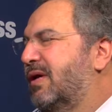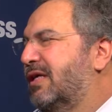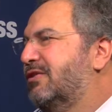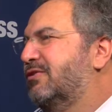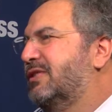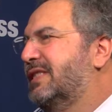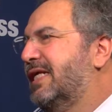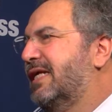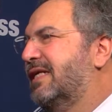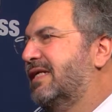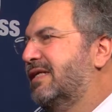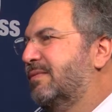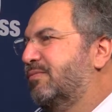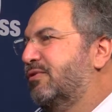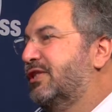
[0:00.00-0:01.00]
understand
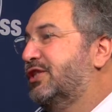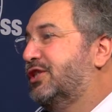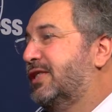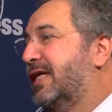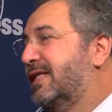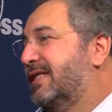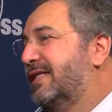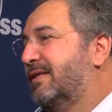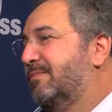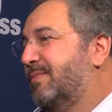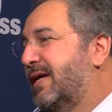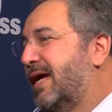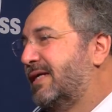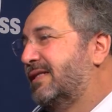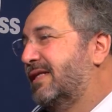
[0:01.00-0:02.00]
and appreciate the
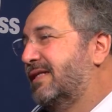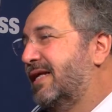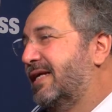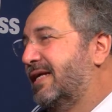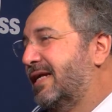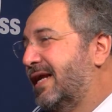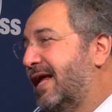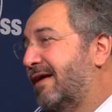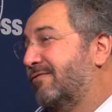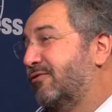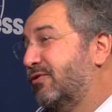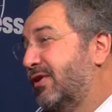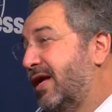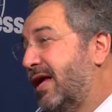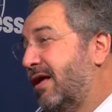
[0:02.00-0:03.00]
impact that they can have
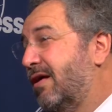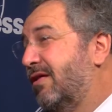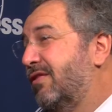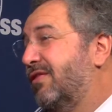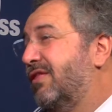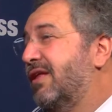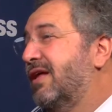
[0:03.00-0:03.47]
on their health,